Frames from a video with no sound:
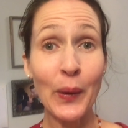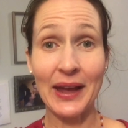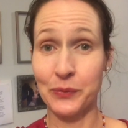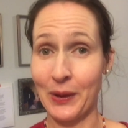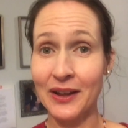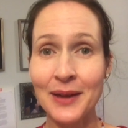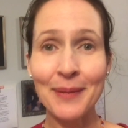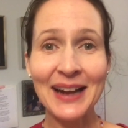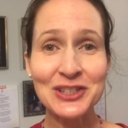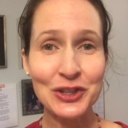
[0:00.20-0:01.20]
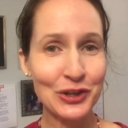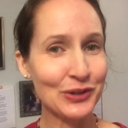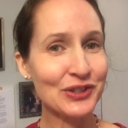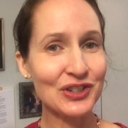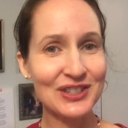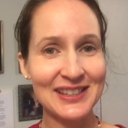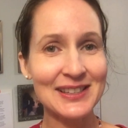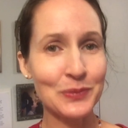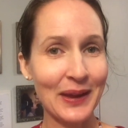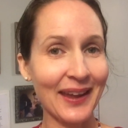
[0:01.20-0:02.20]
and welcome back to the Coosters
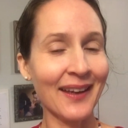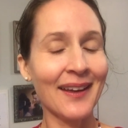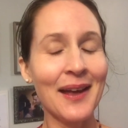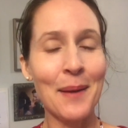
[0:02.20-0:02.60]
this week.